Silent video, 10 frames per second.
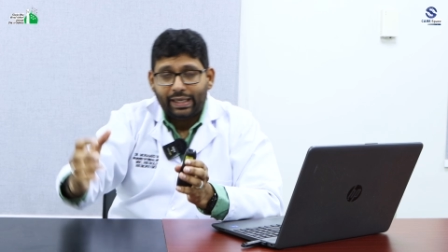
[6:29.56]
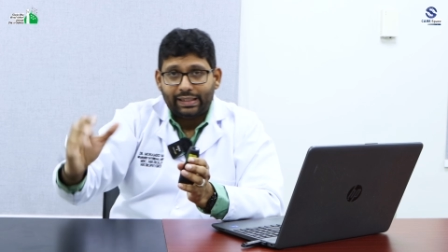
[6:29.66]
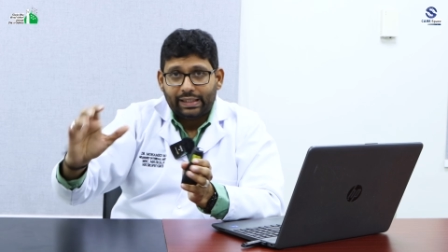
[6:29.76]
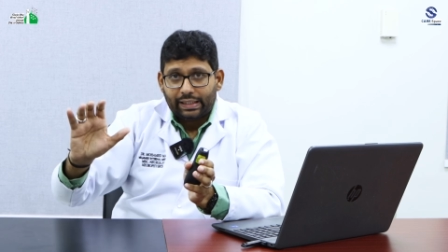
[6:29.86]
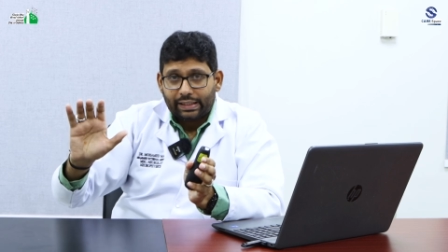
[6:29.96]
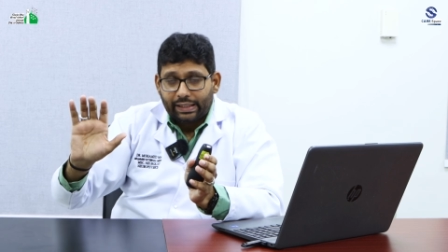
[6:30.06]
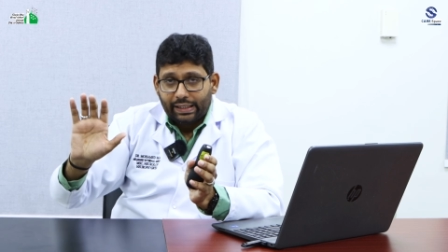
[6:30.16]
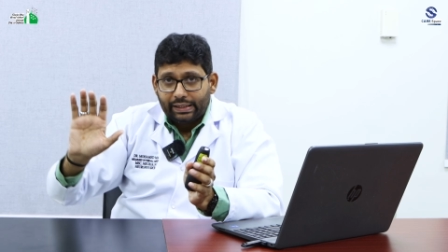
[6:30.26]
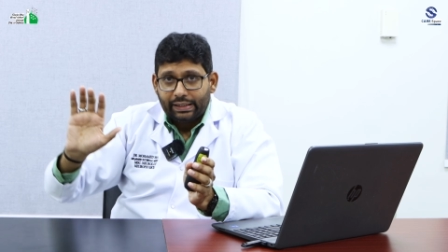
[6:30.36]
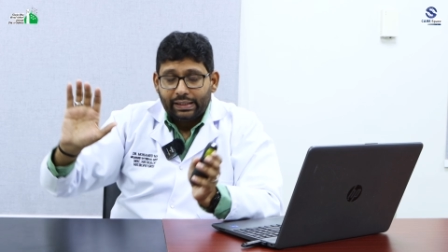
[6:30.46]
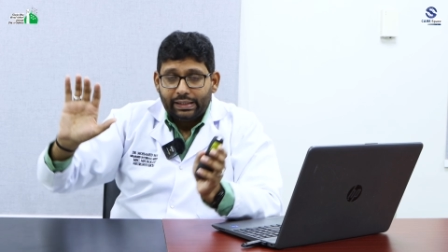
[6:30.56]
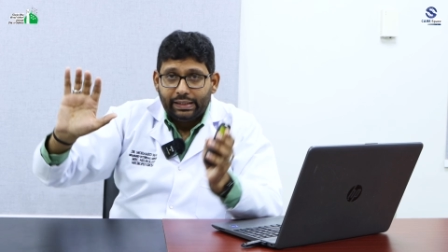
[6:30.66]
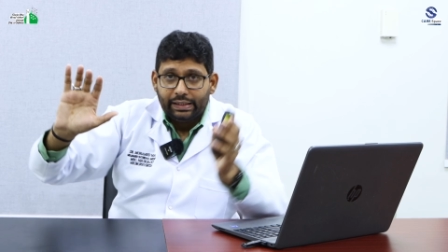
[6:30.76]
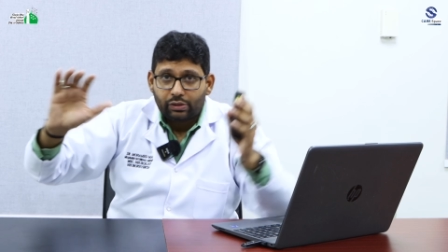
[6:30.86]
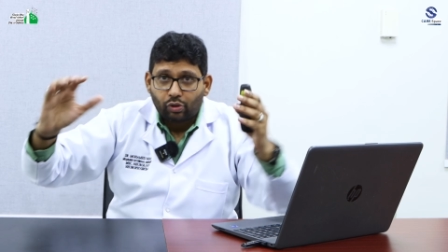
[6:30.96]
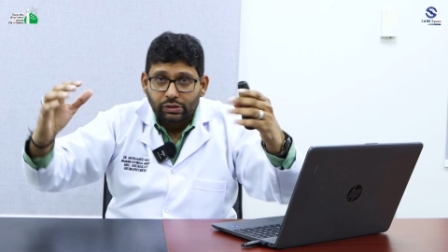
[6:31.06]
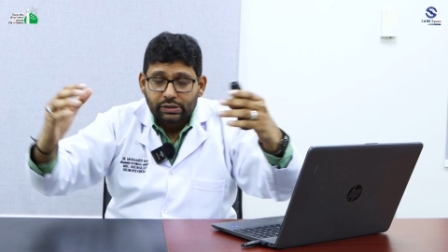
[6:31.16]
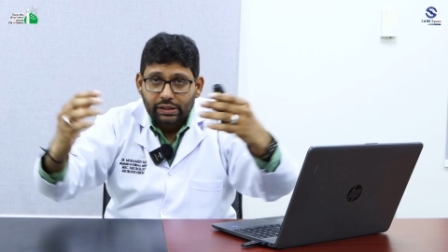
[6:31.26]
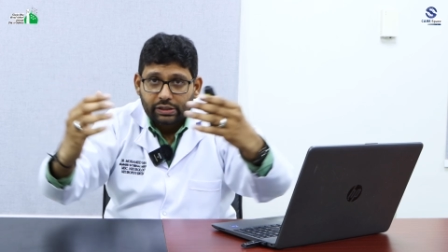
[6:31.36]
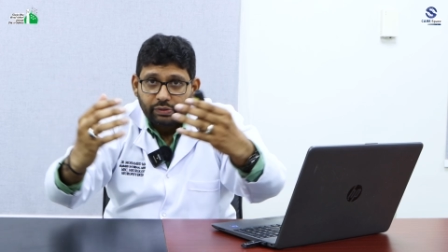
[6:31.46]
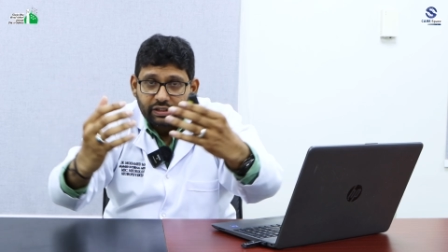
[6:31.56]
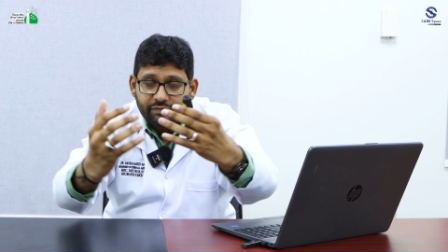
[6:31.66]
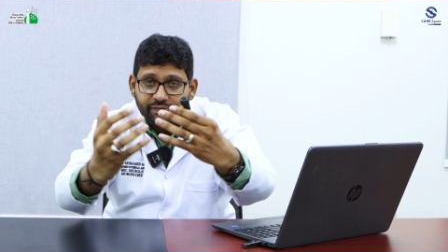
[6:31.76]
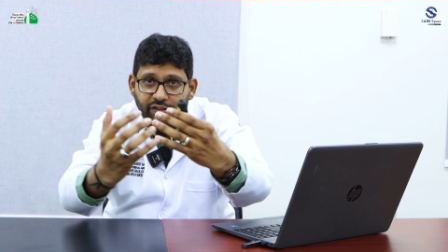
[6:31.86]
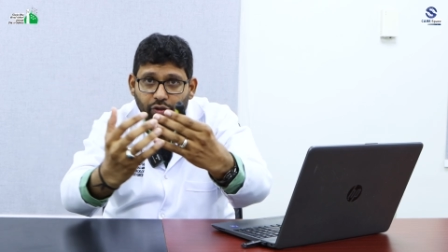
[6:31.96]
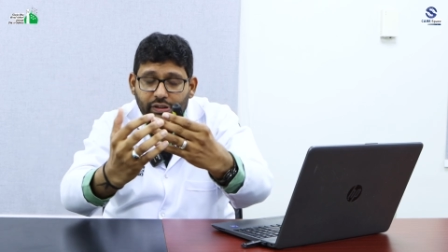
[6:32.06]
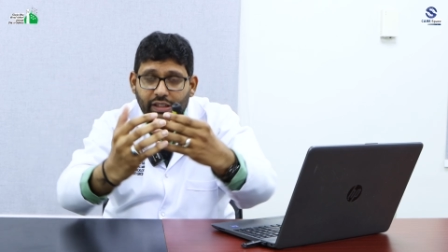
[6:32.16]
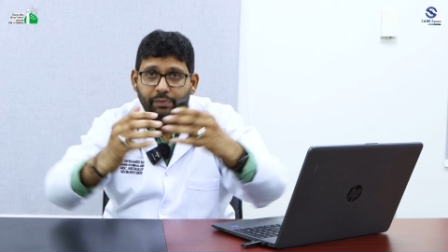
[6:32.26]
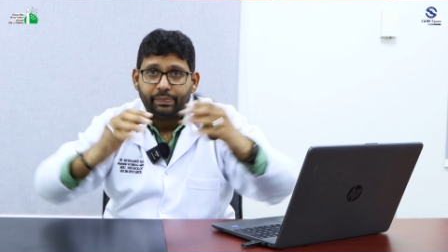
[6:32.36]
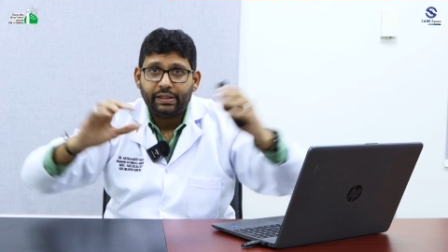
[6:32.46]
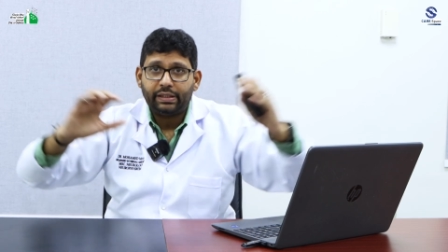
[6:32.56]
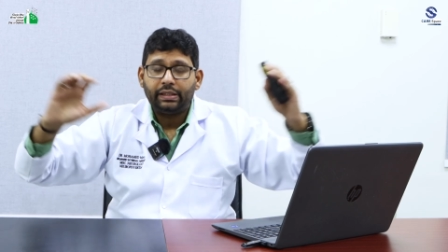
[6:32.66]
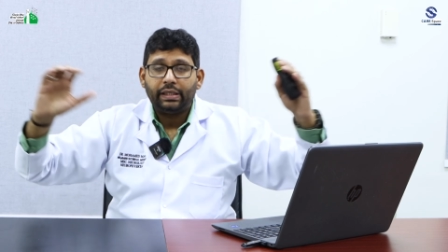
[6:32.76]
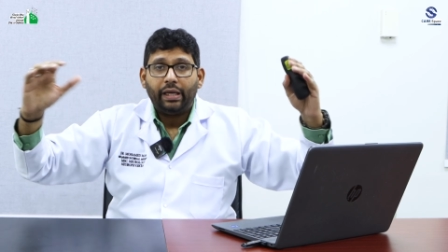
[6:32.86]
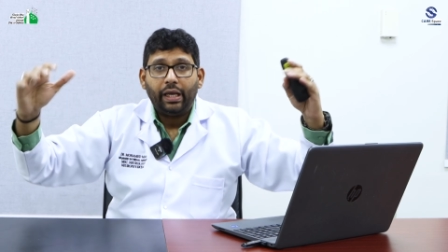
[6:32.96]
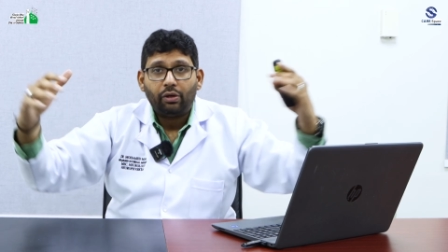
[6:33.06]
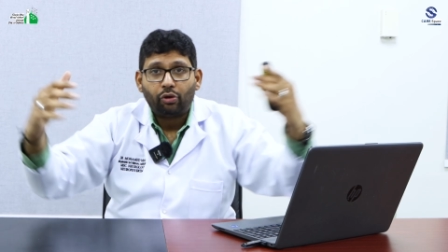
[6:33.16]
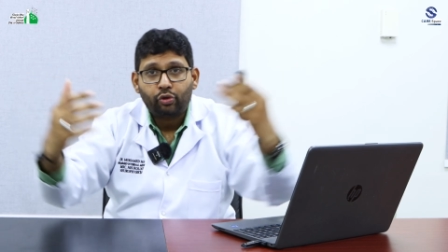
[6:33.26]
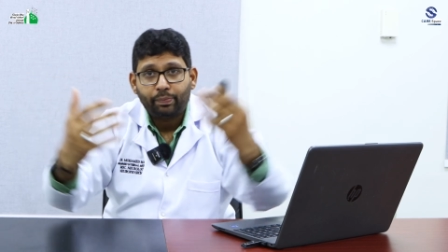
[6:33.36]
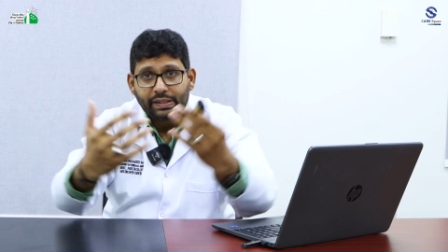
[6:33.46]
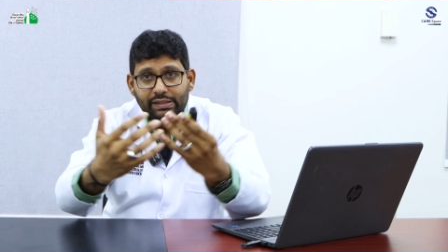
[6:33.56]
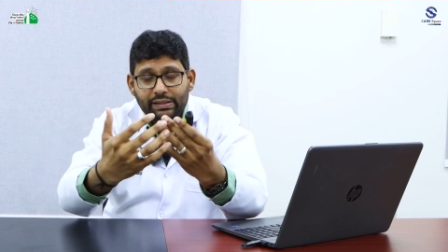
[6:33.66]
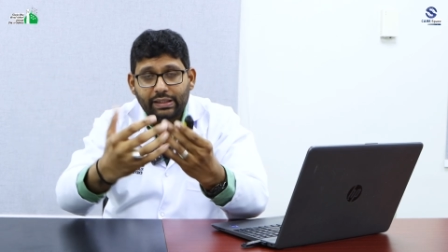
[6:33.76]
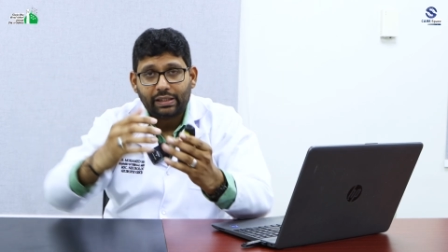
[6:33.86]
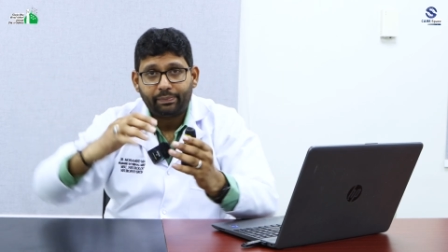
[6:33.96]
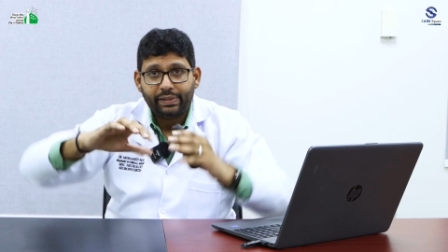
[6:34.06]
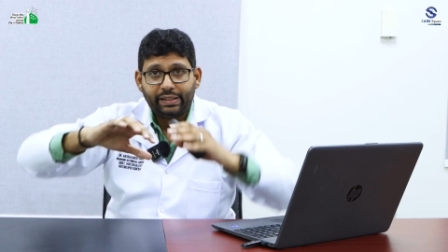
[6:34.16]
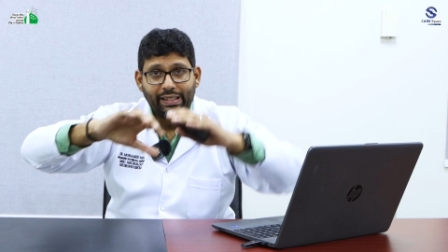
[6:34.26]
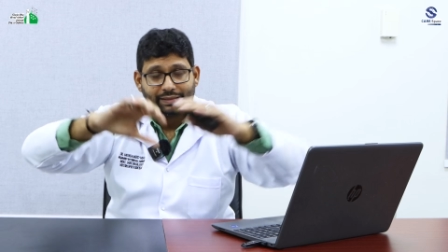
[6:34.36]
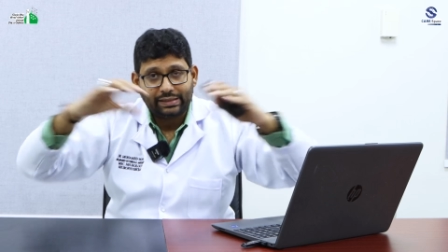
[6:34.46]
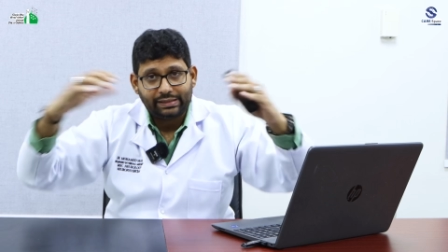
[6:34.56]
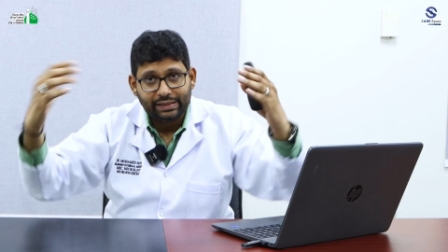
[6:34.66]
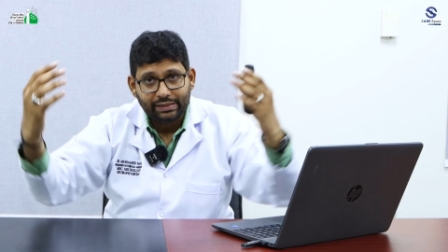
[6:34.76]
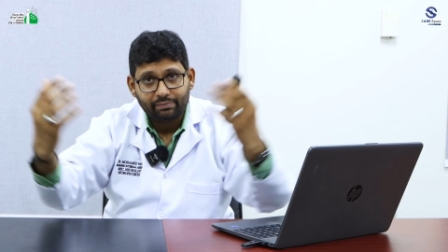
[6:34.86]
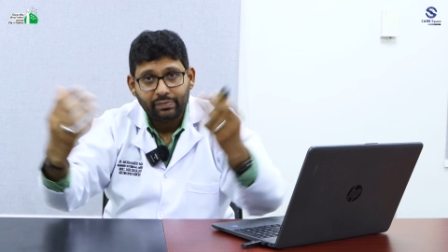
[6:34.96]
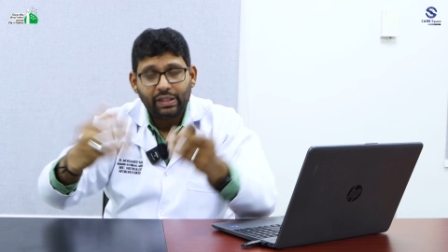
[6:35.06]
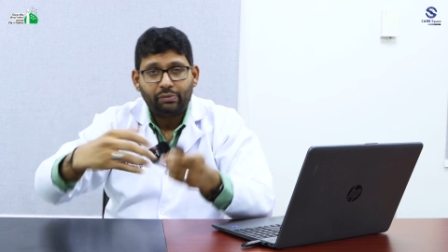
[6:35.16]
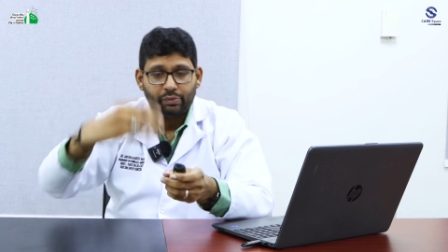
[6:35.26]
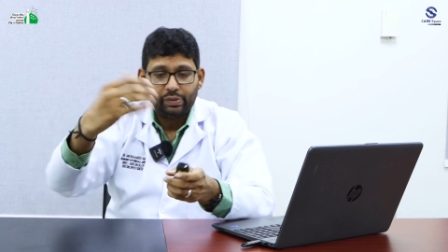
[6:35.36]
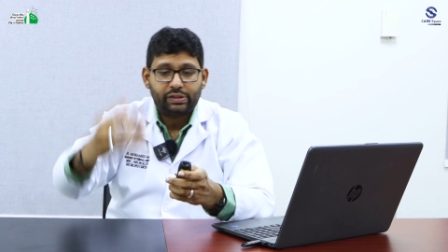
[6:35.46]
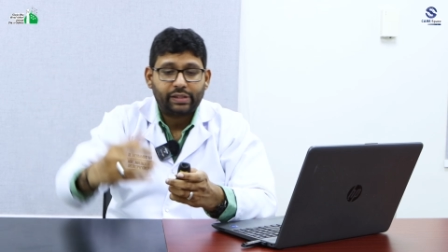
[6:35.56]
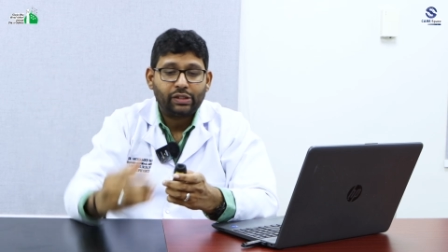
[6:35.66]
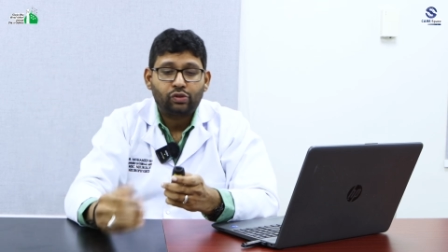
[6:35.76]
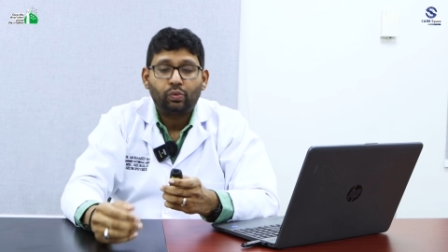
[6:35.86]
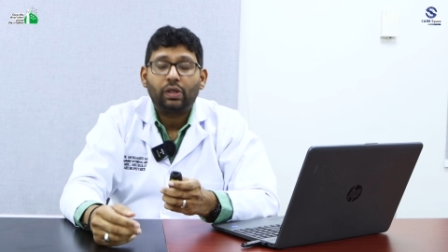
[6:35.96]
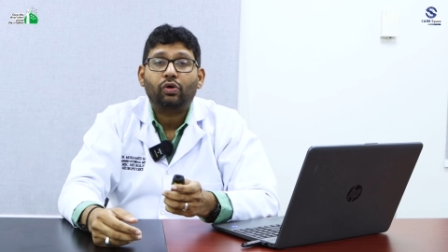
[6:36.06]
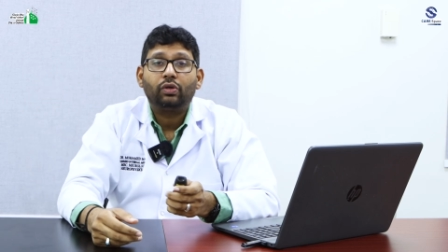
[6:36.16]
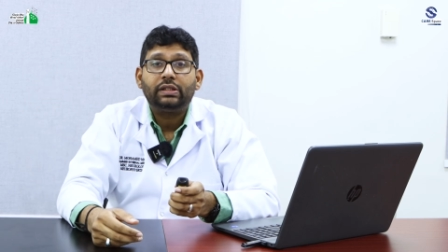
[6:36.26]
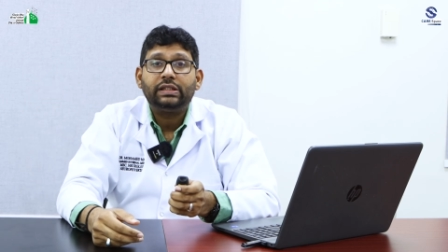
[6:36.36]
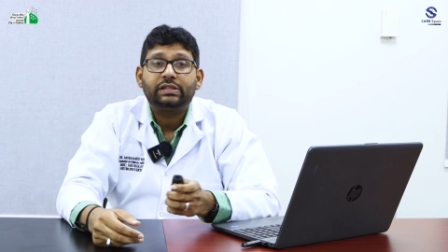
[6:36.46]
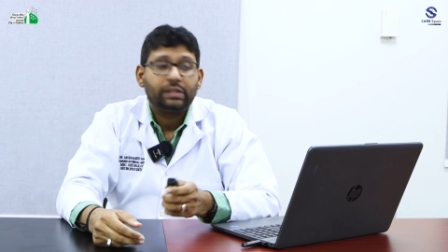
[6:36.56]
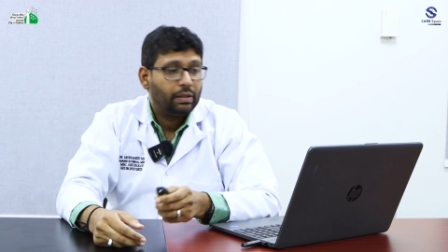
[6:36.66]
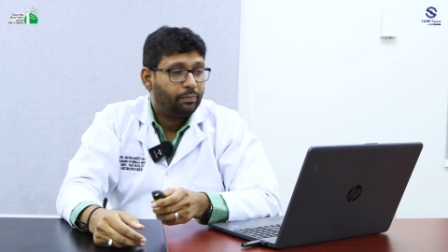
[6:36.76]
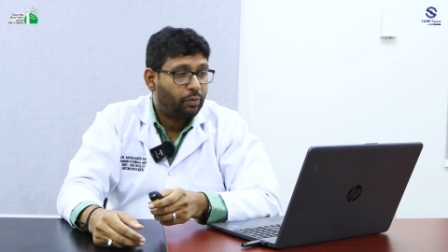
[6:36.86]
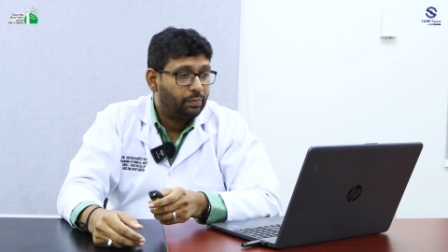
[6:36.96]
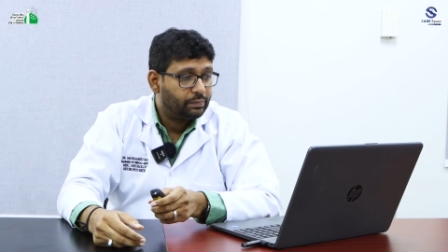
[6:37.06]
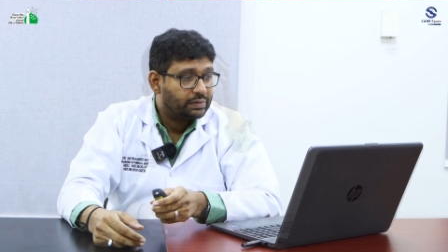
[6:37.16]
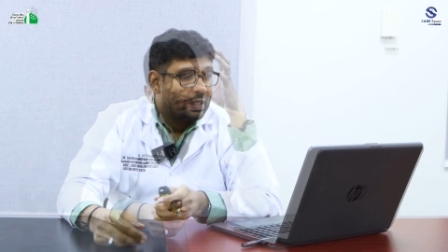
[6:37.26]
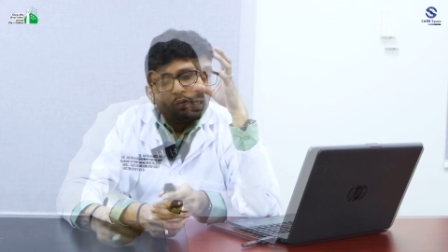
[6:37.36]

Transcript: And then again, in concert with physiotherapy and occupational therapy as a team, we will try to work on these problems.